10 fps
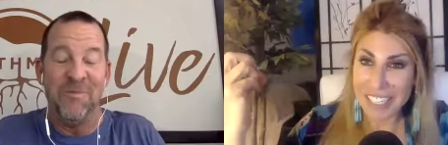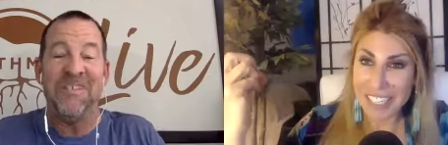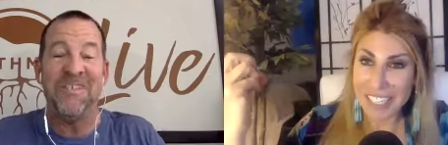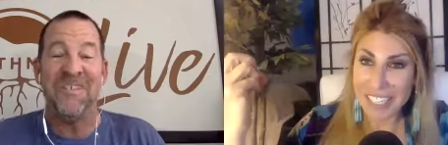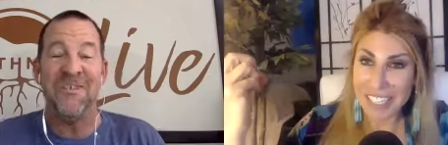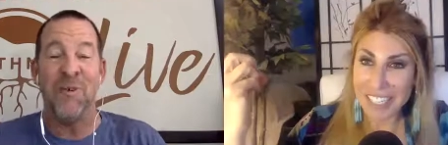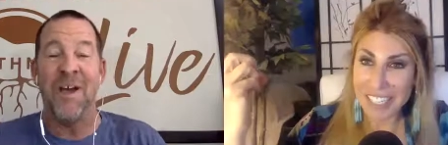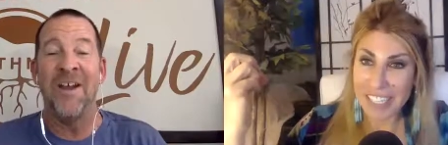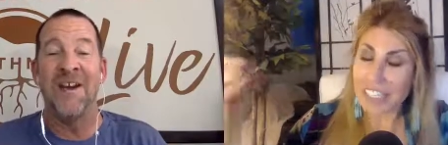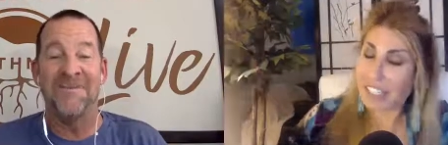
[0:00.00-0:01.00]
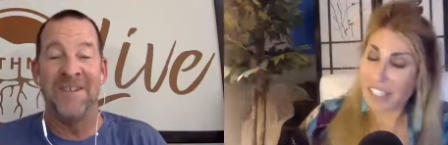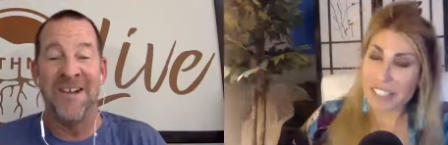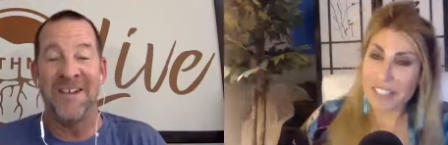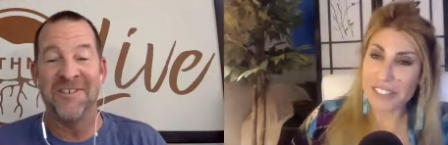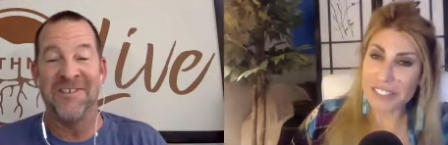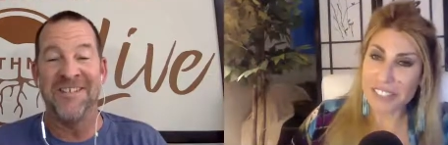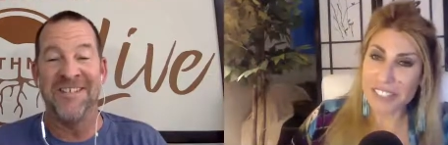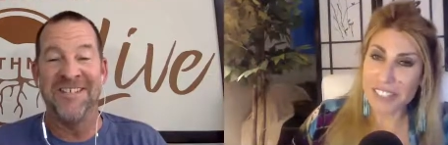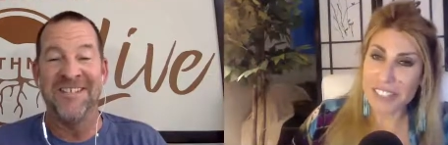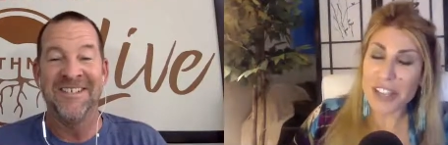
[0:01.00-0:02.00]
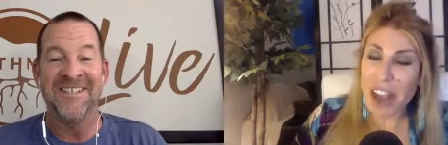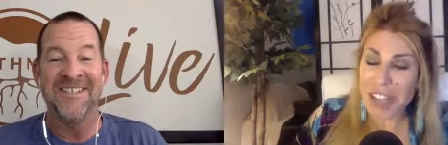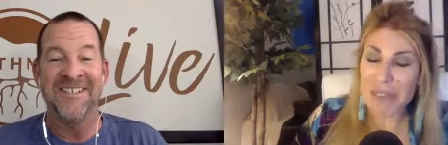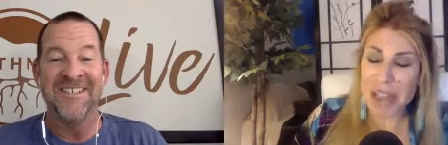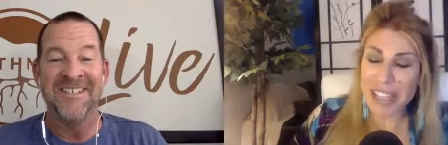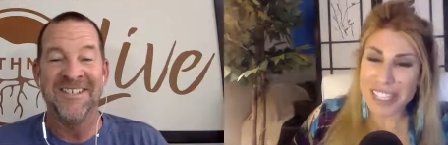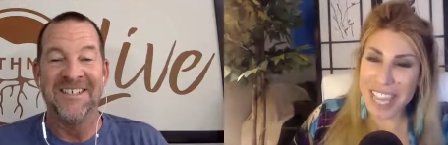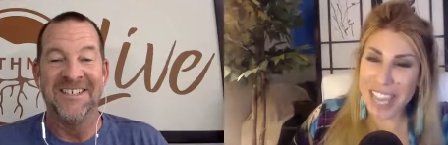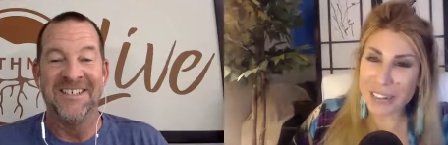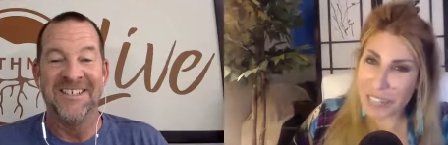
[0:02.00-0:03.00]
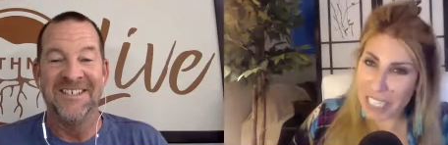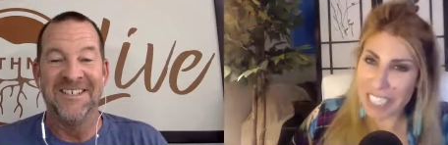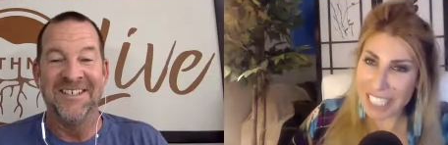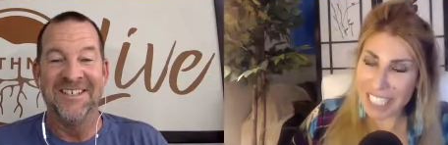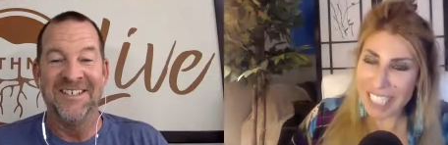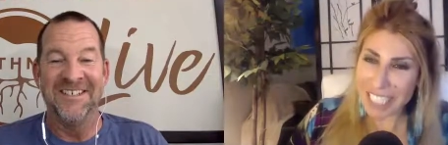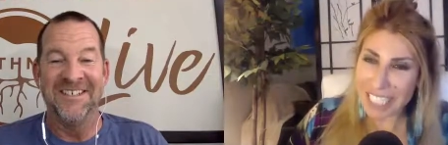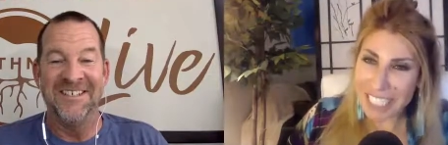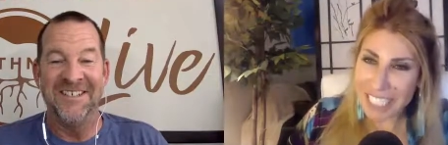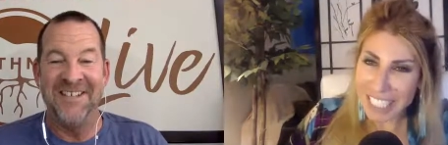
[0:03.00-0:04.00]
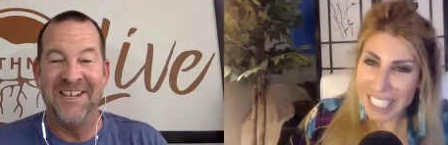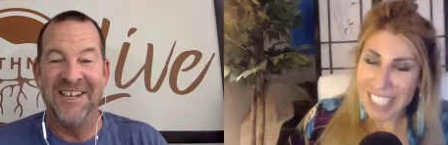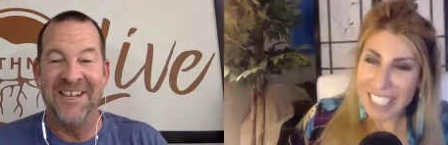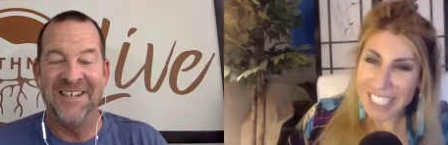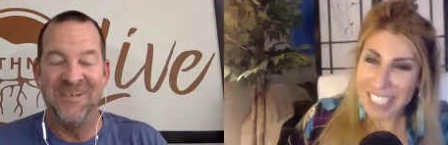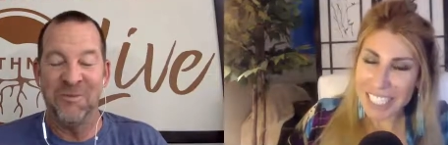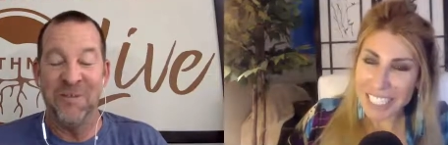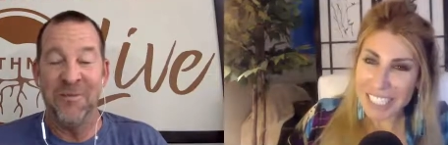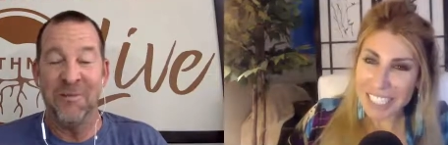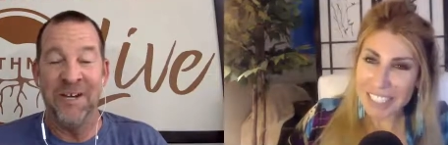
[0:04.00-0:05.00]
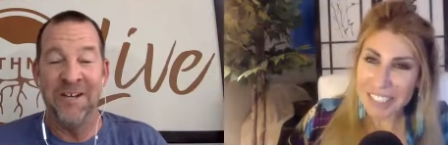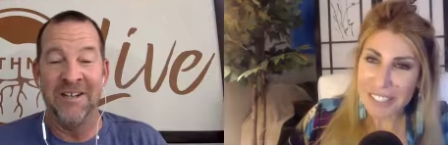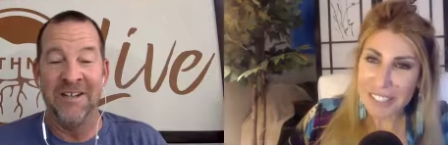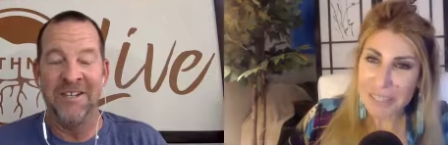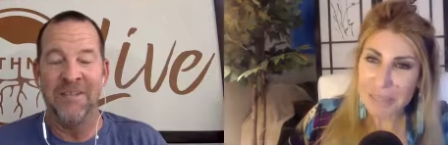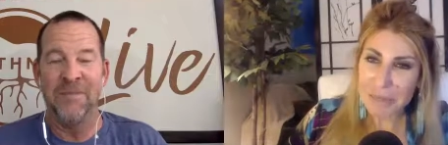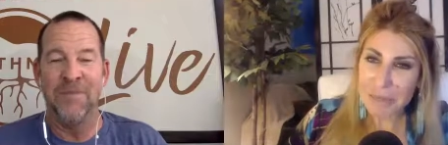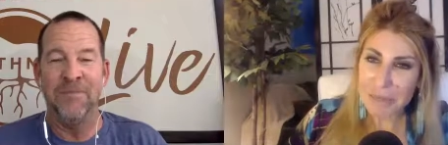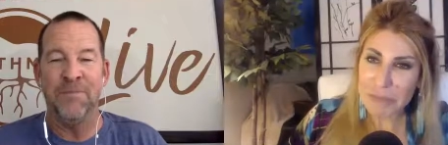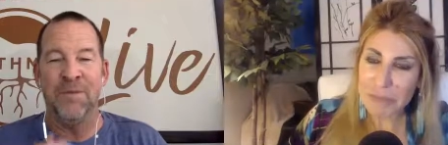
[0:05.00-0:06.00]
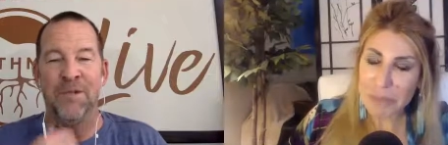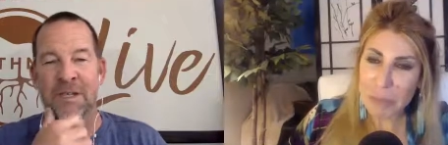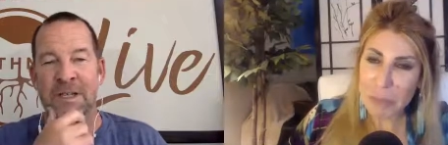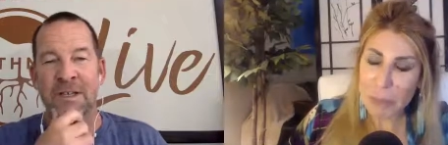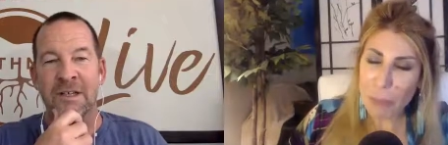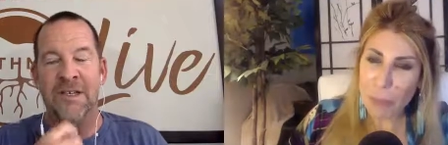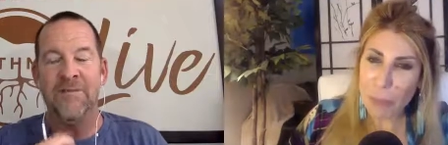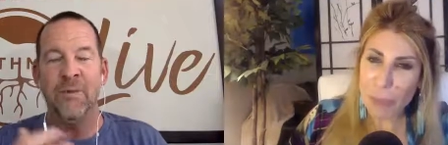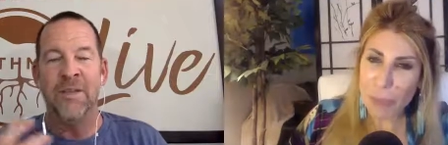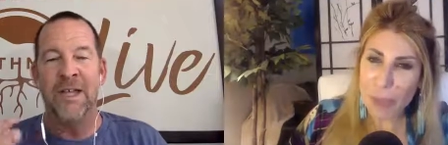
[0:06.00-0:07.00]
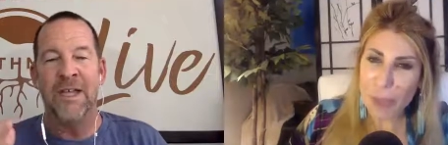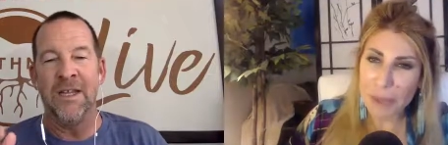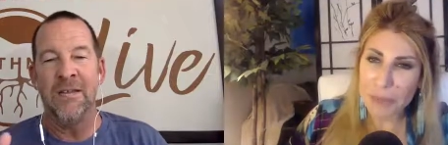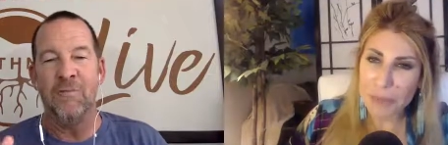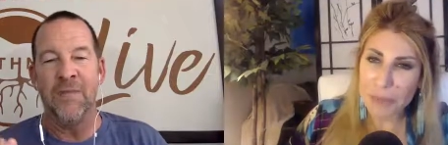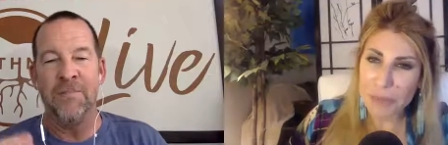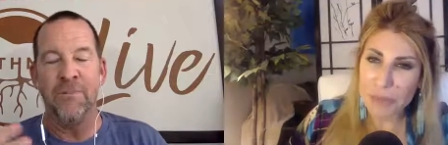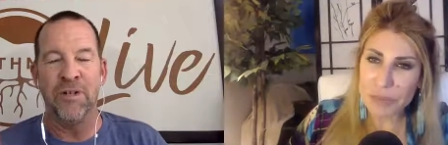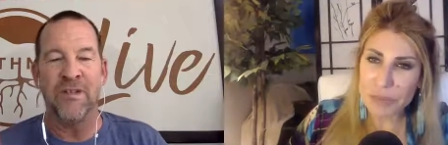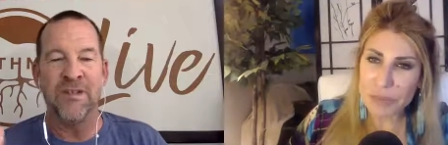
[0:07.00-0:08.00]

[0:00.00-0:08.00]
Speaker 1: see quite often, actually.
Speaker 2: Talk about that, really.
Speaker 1: Yeah, it's really weird. Like some people, even when they book their